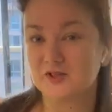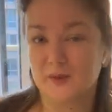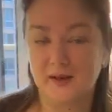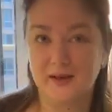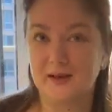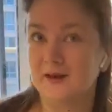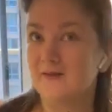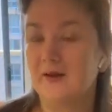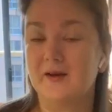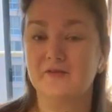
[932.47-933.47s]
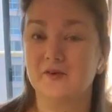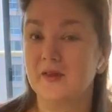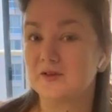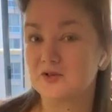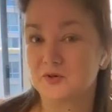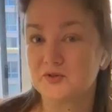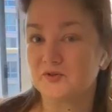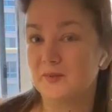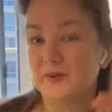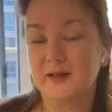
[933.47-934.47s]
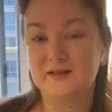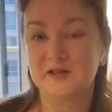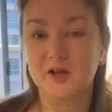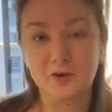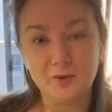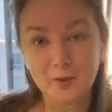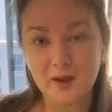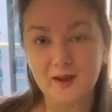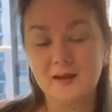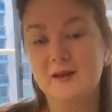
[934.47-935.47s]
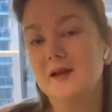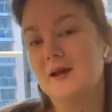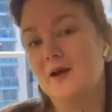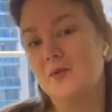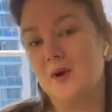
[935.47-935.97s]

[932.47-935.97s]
So it's like $29.95 for that insurance fee, but that's a year away.